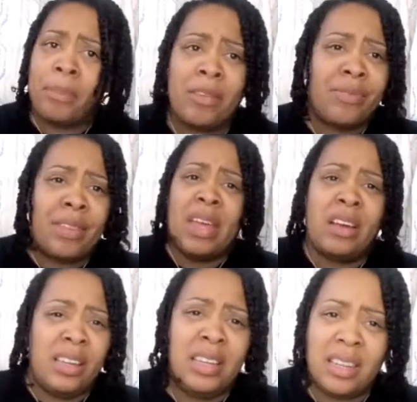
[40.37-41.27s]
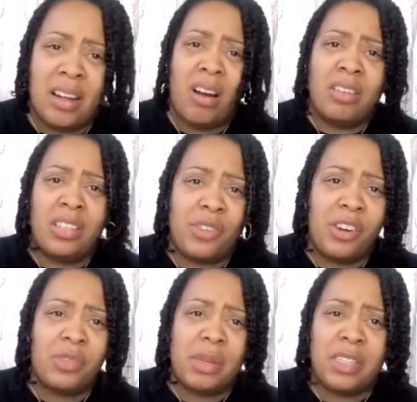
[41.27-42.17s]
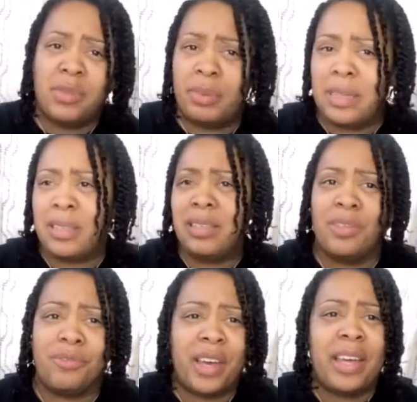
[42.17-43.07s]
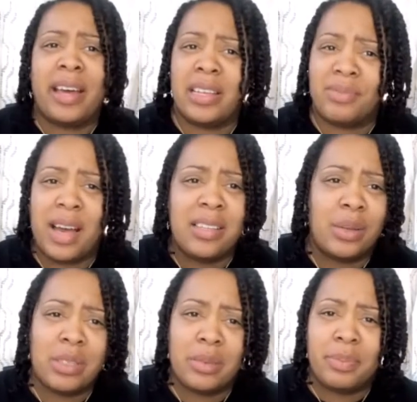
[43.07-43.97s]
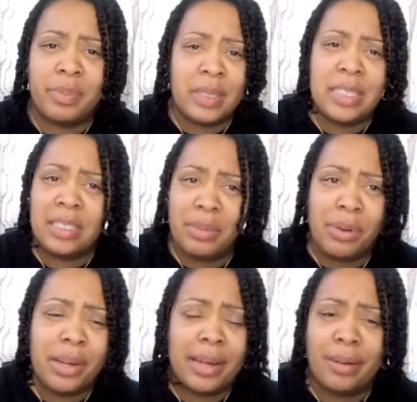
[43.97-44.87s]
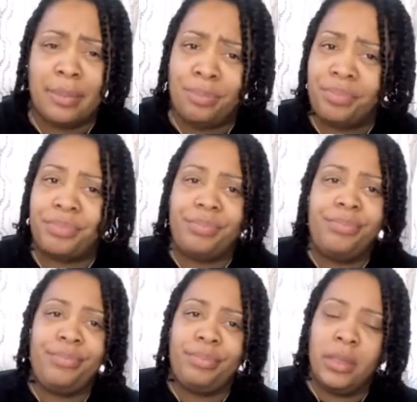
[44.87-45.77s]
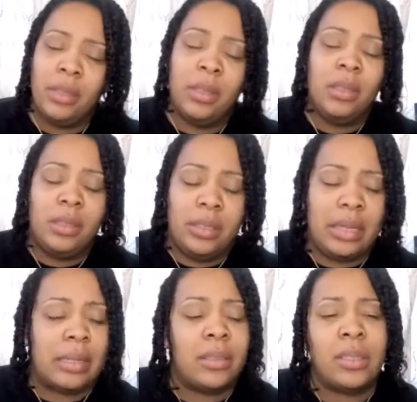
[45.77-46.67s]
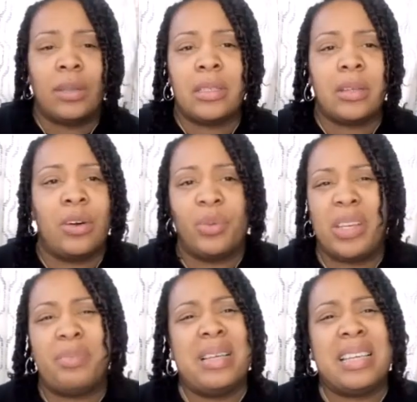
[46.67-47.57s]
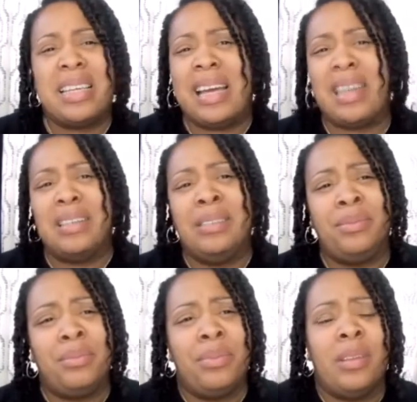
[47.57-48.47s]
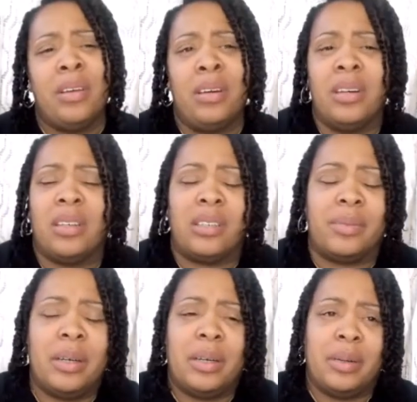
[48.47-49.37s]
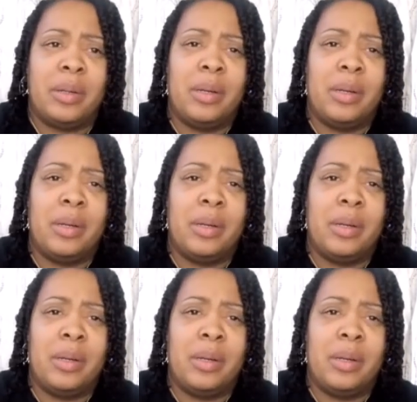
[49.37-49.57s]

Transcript: that they couldn't get it all in this first minutes, plus these little fake ass fights that was potentially breaking out. Yeah, so that's the only reason. Plus they did like a uh uh